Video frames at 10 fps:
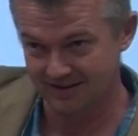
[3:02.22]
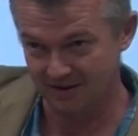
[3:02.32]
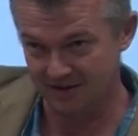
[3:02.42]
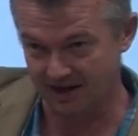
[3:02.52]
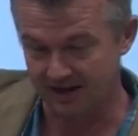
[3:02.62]

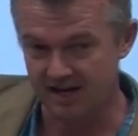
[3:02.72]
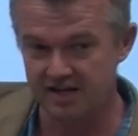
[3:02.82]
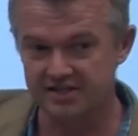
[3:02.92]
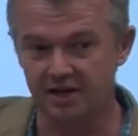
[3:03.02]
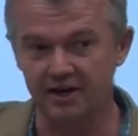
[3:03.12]
Okay.
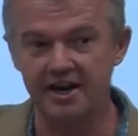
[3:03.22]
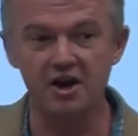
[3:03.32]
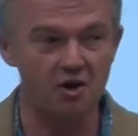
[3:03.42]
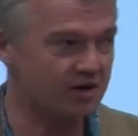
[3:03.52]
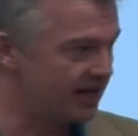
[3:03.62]
So
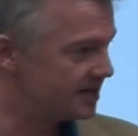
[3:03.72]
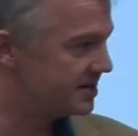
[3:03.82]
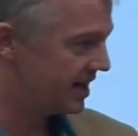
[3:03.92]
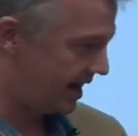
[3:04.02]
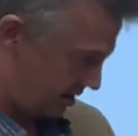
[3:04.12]
notice
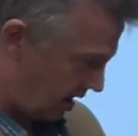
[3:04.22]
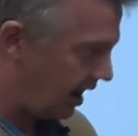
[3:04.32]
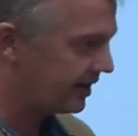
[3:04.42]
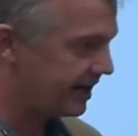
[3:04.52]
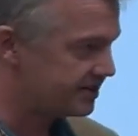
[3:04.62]
that,
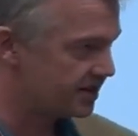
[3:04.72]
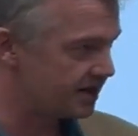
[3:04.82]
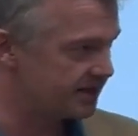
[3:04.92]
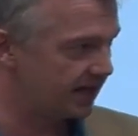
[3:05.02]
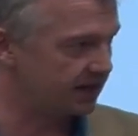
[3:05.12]
I'll get you in
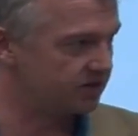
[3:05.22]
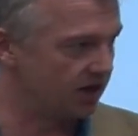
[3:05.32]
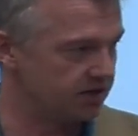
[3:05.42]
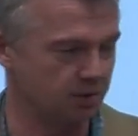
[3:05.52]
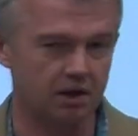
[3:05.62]
a second,
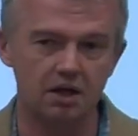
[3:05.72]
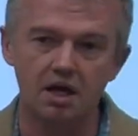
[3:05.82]
Joshua